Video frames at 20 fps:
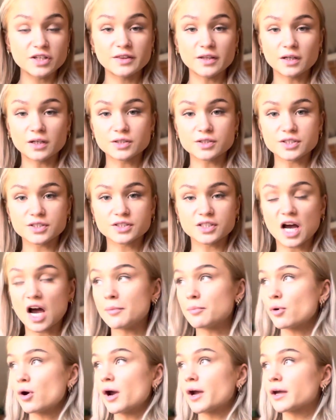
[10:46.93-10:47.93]
think I just shat a
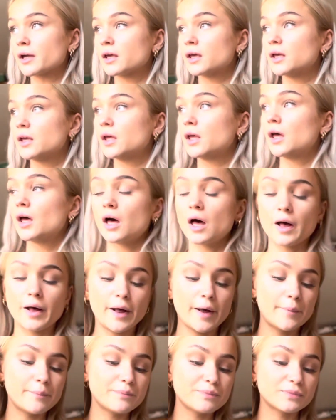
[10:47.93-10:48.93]
brick.
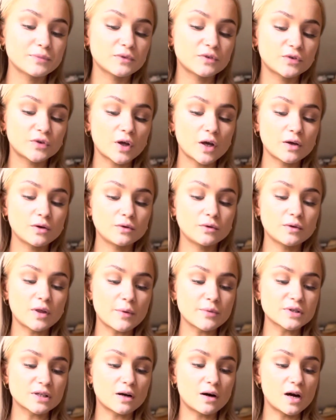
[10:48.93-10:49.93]
Um, so there
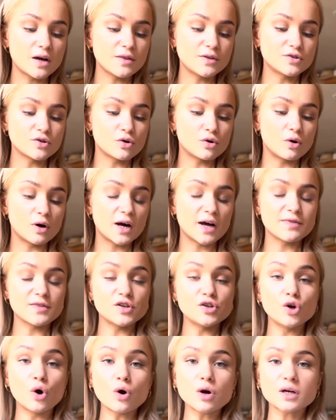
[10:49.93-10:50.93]
was a guy at the door and the
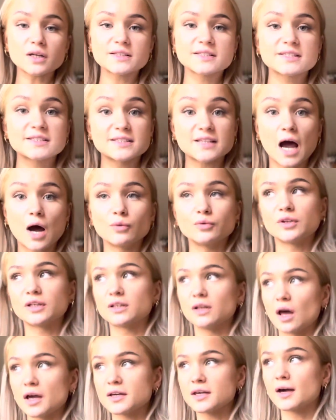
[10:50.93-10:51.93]
knock sounded
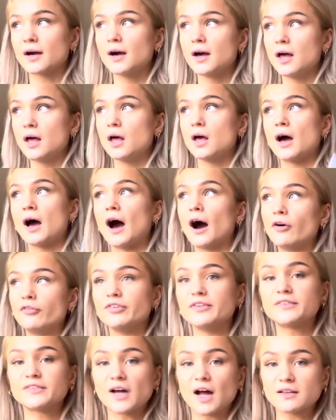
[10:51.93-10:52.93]
like
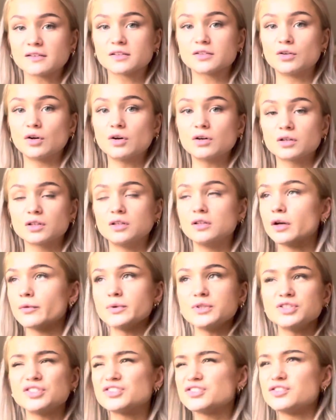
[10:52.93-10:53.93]
Alfie's dad's knock. You know when
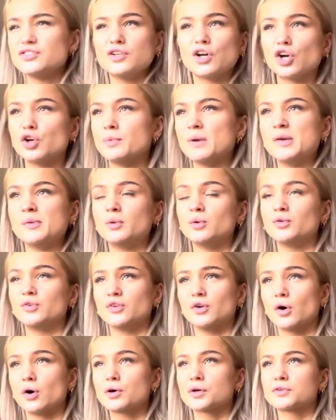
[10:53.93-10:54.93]
you just know people's
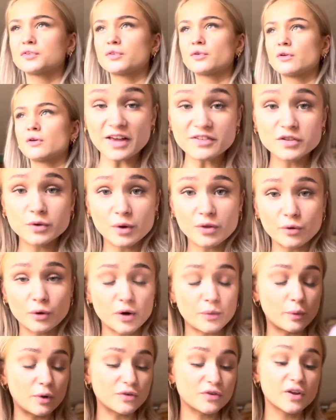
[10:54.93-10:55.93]
knocks? That's who I thought
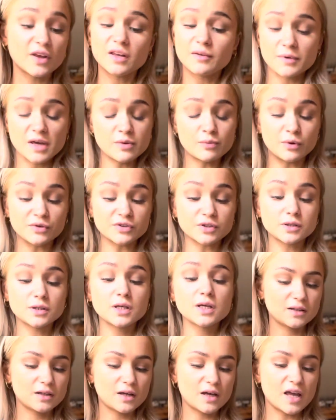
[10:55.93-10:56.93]
it was. It wasn't.
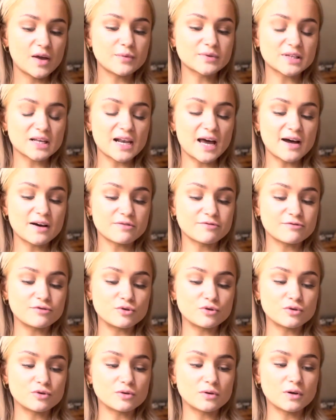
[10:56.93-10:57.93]
It was a letter
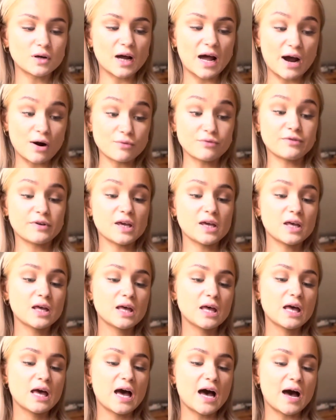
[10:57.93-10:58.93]
for Alfie
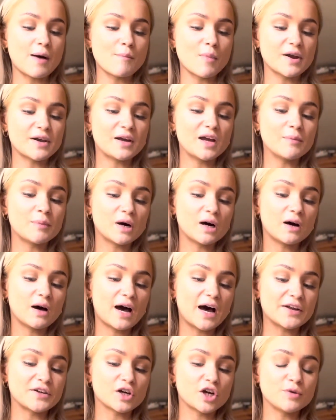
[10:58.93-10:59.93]
and my neighbour
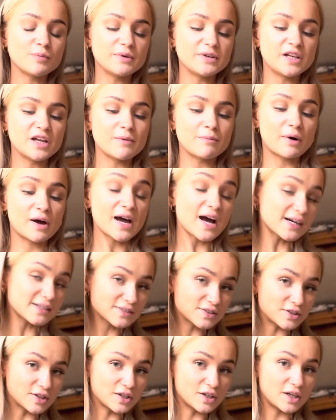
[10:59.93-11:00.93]
had opened it by
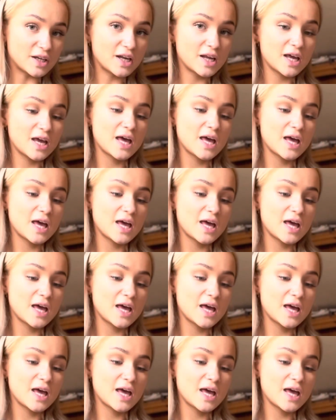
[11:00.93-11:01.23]
accident